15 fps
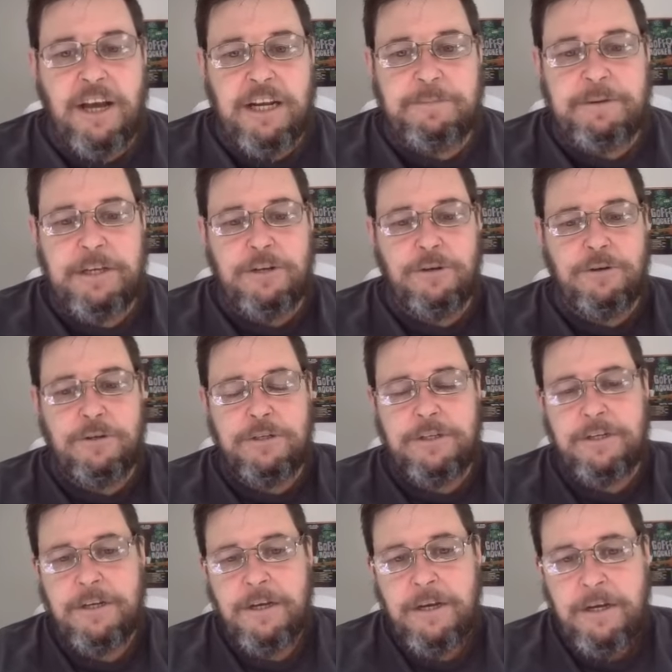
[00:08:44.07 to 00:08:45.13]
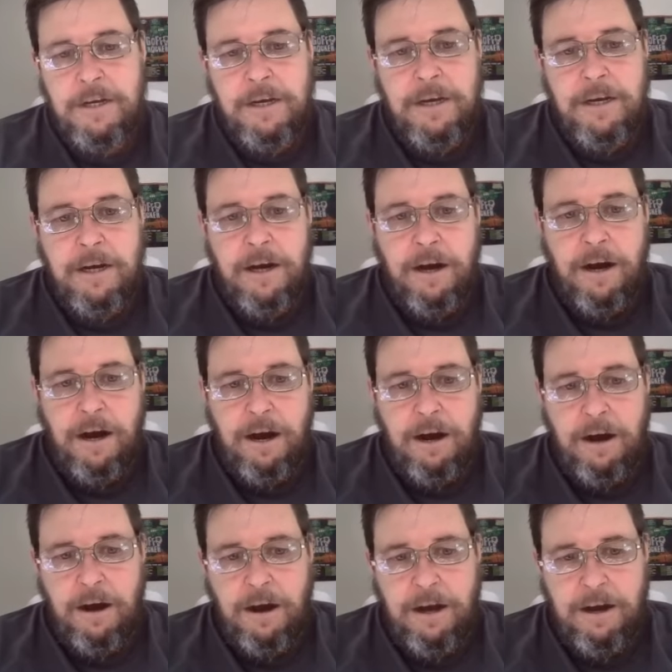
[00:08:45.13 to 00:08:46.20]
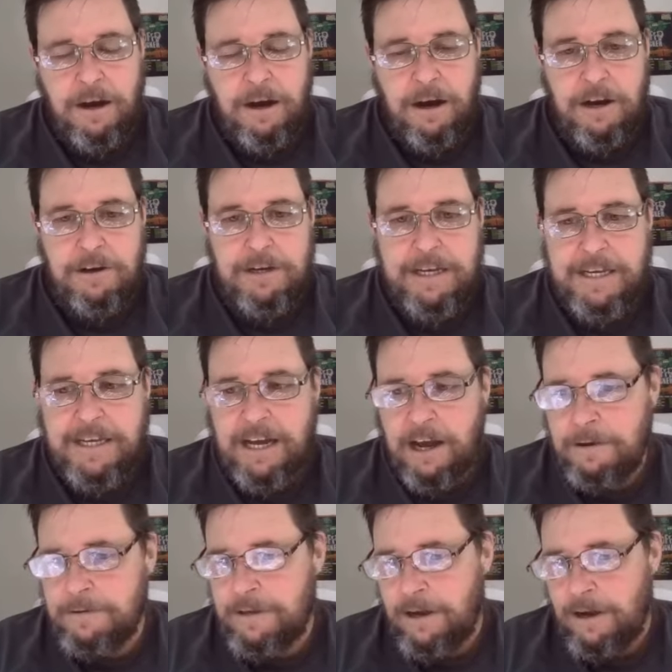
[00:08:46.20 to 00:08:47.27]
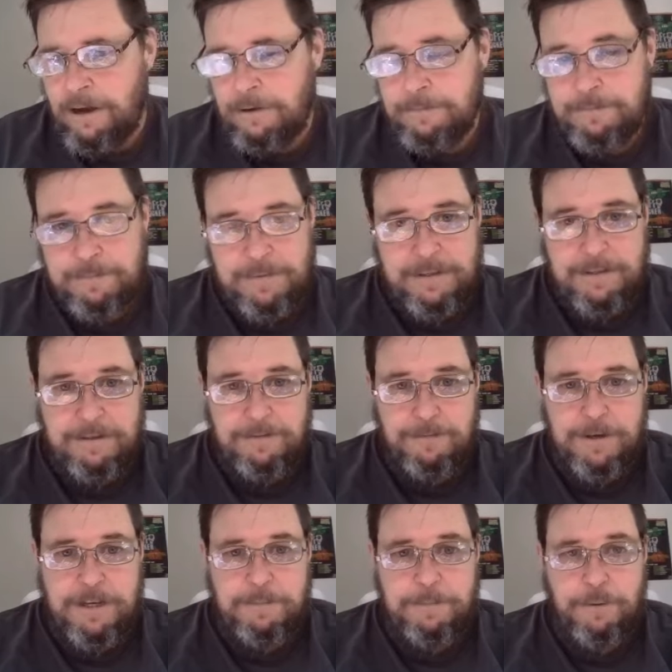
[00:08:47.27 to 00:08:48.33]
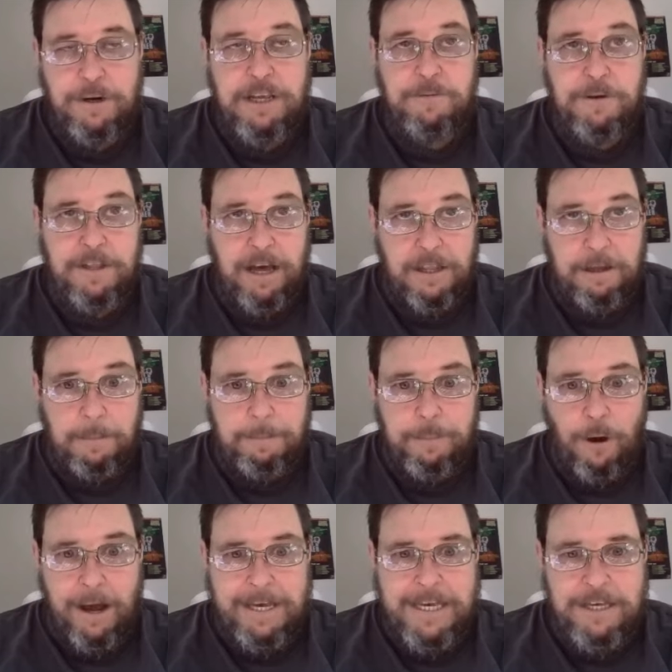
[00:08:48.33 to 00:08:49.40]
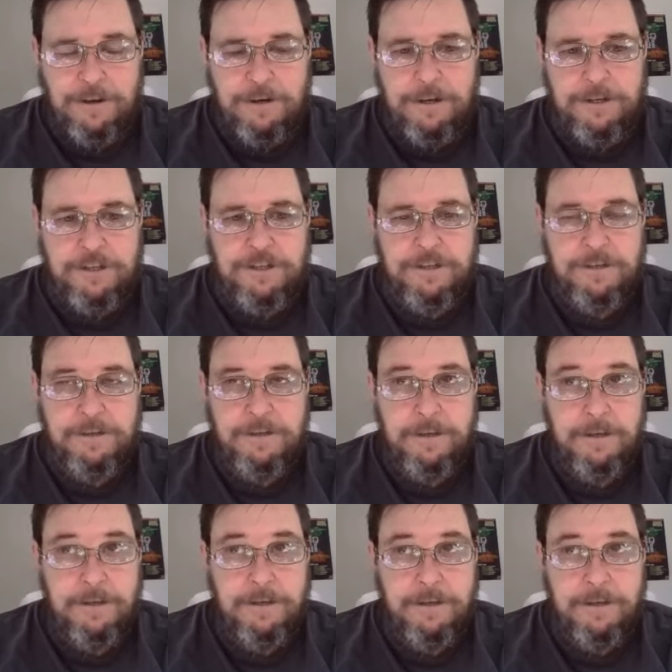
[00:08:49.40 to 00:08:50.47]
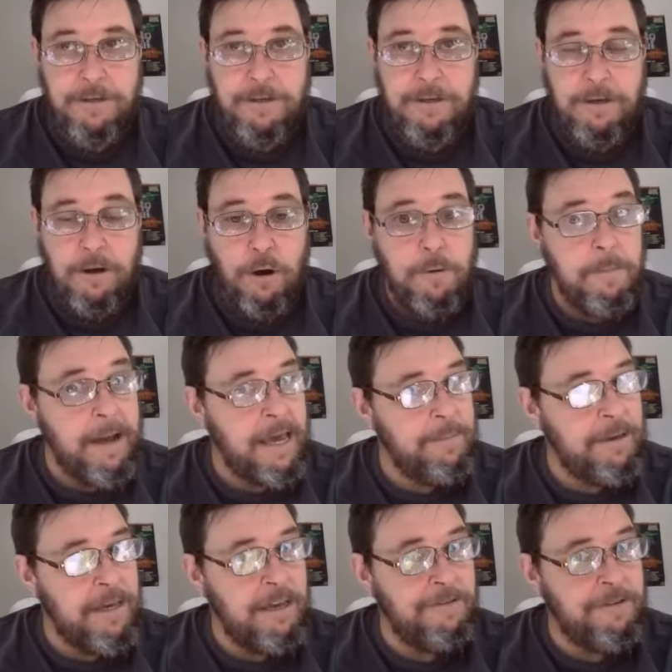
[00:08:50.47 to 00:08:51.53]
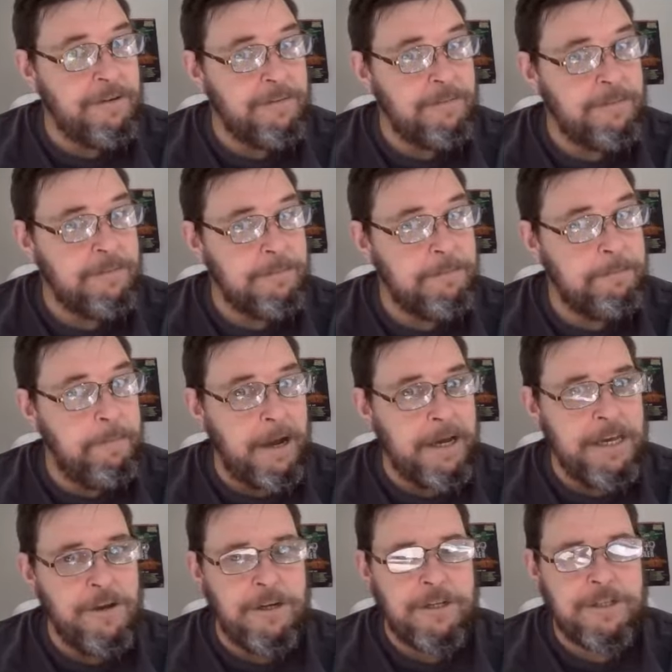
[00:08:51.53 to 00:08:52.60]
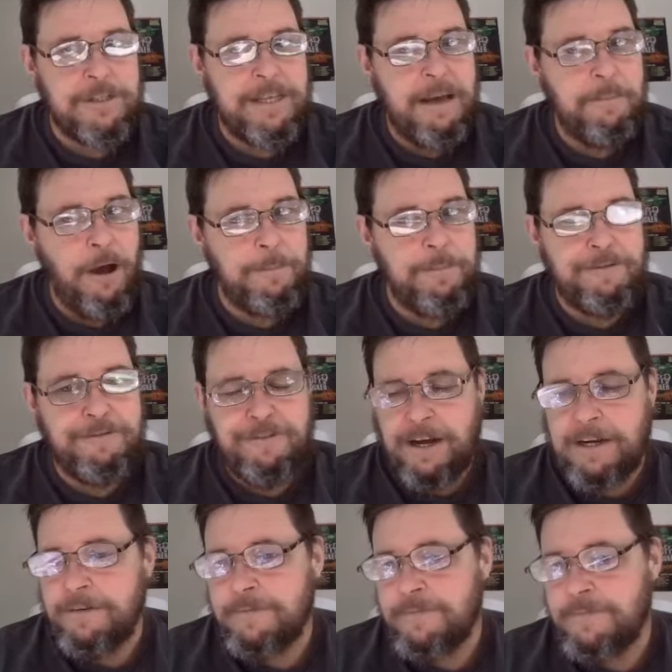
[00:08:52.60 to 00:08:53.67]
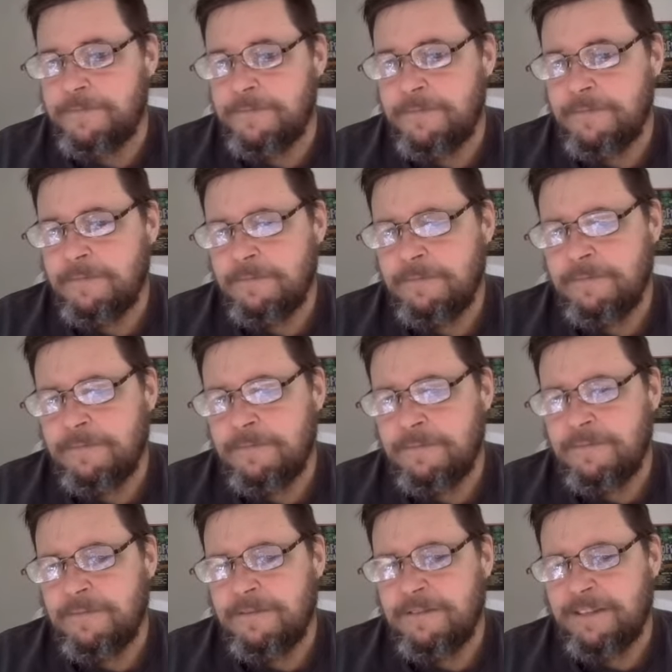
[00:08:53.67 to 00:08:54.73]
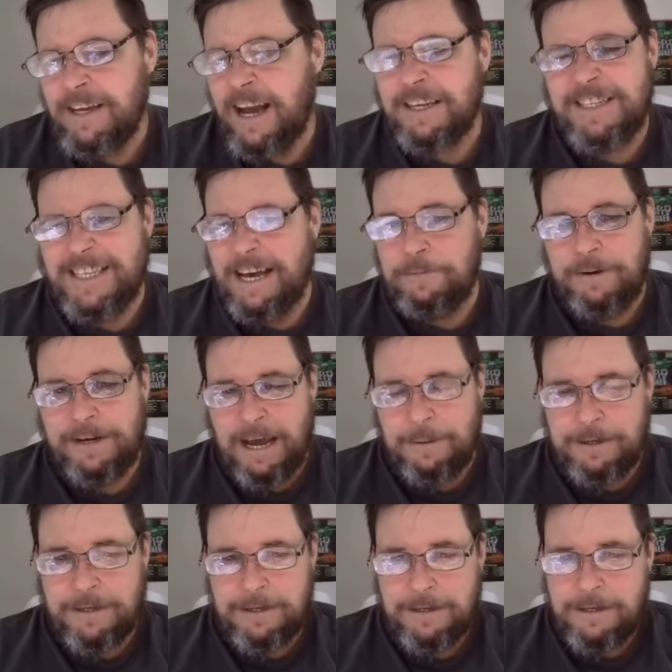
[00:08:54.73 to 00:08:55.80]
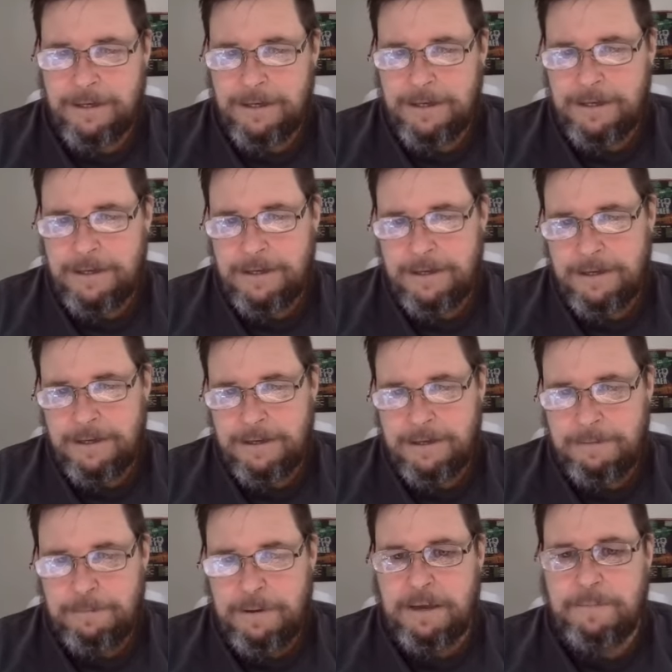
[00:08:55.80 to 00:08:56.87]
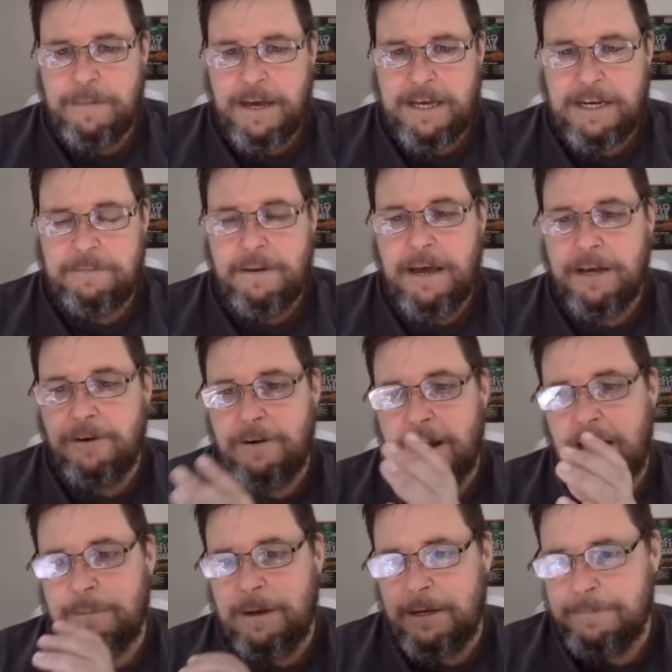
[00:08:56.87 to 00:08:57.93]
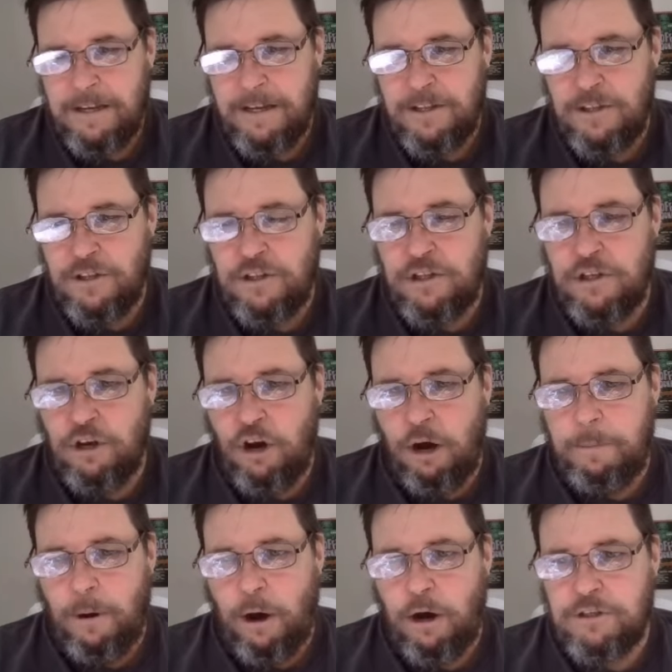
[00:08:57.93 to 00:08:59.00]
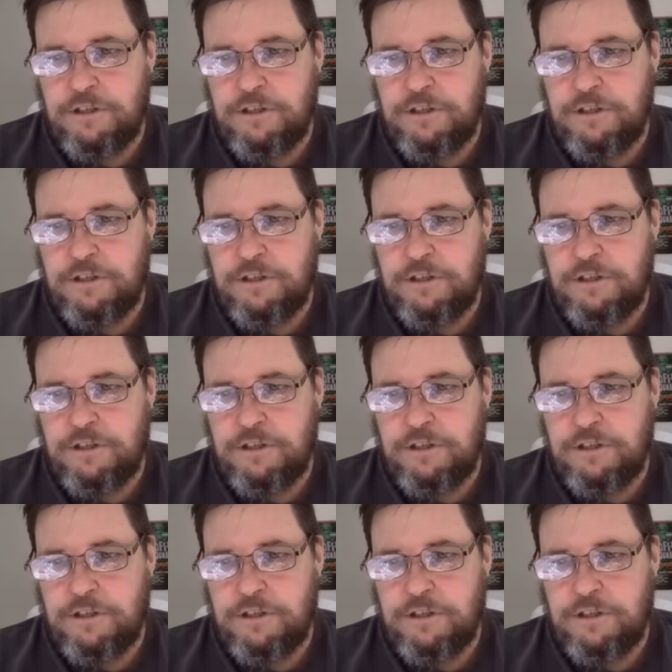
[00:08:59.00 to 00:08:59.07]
be good. Oh, we can put in with other bikie units, or maybe even buggy units. That might be fun. Can't see that one happening. Big Mech and Mega Armor, Knob on